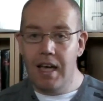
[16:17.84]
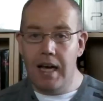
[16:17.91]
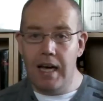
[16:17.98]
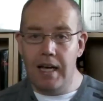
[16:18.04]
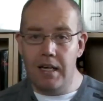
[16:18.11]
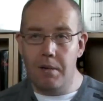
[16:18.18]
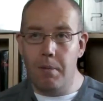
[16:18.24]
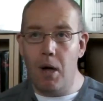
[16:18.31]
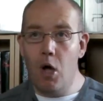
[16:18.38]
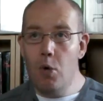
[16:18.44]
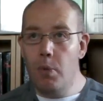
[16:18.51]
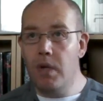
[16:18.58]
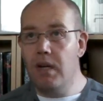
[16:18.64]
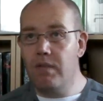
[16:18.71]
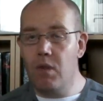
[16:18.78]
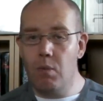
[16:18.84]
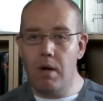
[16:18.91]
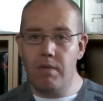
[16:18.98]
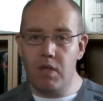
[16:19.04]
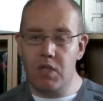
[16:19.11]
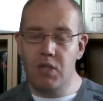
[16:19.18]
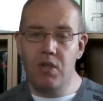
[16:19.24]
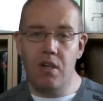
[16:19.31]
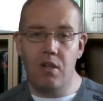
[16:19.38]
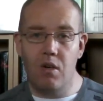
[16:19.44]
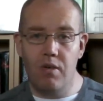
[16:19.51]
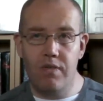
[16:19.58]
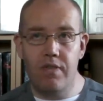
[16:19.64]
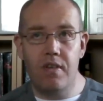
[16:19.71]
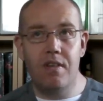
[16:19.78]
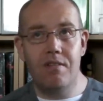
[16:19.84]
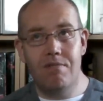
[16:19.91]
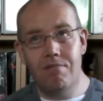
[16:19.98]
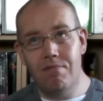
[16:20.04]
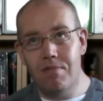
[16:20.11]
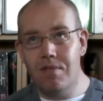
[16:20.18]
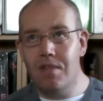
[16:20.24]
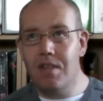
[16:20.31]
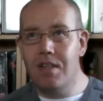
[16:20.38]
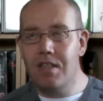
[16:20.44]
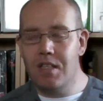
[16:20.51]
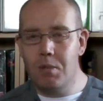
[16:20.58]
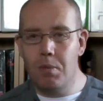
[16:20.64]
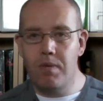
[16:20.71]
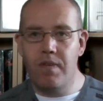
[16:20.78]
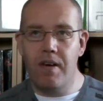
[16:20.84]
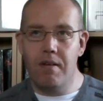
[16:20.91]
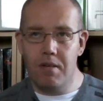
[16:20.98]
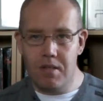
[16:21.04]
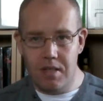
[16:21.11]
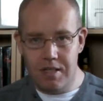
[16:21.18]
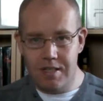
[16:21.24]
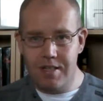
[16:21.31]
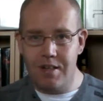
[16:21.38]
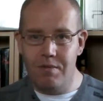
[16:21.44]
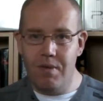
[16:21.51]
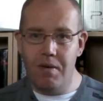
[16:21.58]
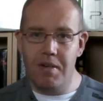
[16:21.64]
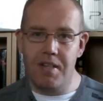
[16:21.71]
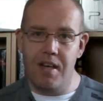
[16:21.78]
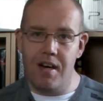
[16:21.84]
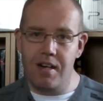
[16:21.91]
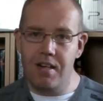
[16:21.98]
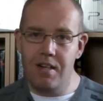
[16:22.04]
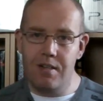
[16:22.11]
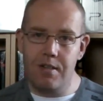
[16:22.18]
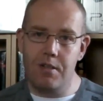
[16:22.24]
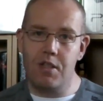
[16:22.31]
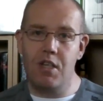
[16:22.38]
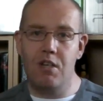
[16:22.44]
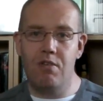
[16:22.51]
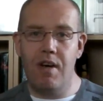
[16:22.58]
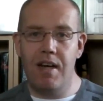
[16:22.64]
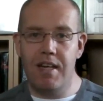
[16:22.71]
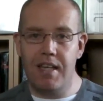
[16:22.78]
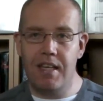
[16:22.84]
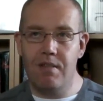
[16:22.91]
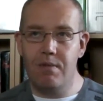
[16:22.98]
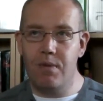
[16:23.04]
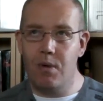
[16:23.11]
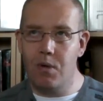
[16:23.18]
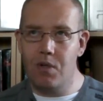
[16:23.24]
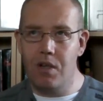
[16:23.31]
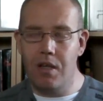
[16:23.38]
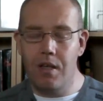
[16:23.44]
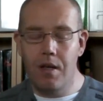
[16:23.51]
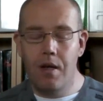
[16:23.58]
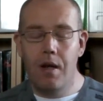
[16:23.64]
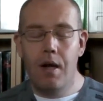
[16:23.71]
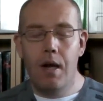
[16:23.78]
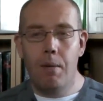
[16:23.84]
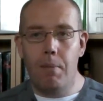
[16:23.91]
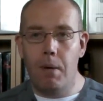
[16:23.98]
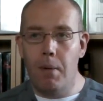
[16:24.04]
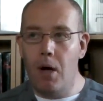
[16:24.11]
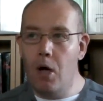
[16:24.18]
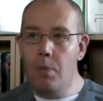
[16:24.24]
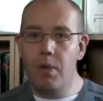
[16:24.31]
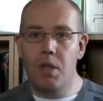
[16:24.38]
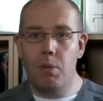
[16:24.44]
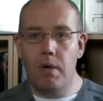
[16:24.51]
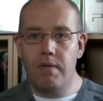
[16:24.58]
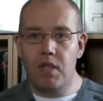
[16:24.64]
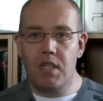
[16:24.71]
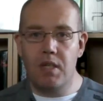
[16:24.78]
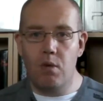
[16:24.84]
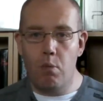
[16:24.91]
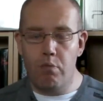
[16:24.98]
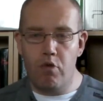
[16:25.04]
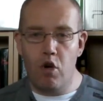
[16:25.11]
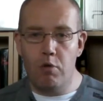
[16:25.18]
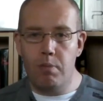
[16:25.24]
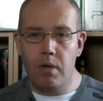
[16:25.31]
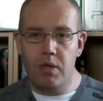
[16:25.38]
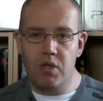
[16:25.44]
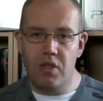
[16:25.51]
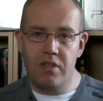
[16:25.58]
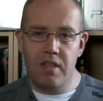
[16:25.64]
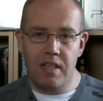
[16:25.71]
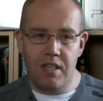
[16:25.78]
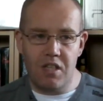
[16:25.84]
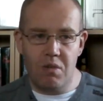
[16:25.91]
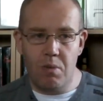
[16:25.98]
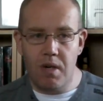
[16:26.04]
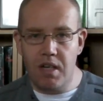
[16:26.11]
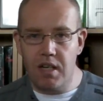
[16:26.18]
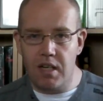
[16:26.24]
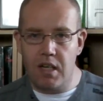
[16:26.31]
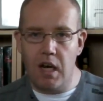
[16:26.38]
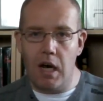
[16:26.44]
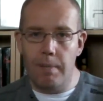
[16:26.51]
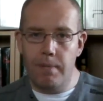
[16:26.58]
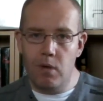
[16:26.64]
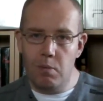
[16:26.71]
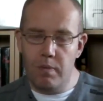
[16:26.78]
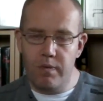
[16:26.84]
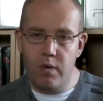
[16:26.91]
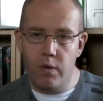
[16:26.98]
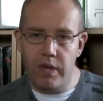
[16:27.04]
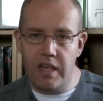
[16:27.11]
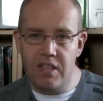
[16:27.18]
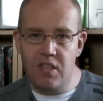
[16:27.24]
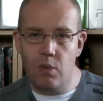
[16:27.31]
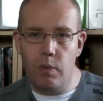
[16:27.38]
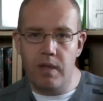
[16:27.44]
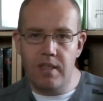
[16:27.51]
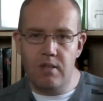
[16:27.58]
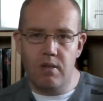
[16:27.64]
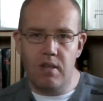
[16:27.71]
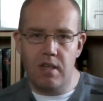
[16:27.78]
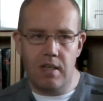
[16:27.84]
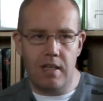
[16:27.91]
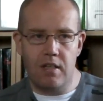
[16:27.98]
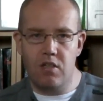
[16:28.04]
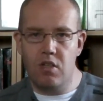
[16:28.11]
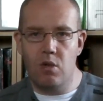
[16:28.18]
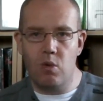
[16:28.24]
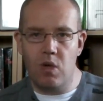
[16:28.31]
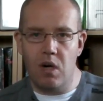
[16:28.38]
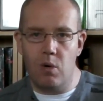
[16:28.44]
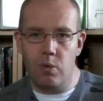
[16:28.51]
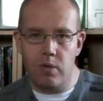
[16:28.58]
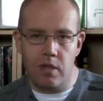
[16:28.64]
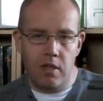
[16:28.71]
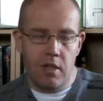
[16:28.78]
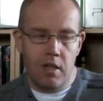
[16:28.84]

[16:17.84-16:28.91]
And I'm hoping if the weather's good enough, and to be fair, it's gone very dark and it looks like it's going to rain again, unfortunately. But I'm hoping the weather's going to improve by Sunday, because I want to go to car boot before it gets to winter and it gets too cold.